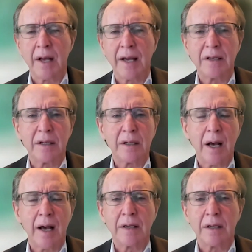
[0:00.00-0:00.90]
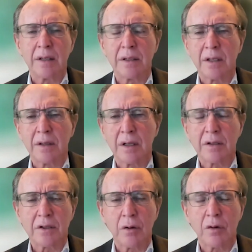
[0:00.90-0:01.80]
1990s in the
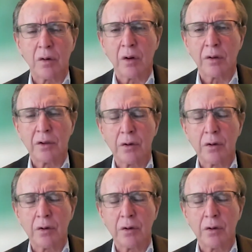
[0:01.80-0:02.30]
so-called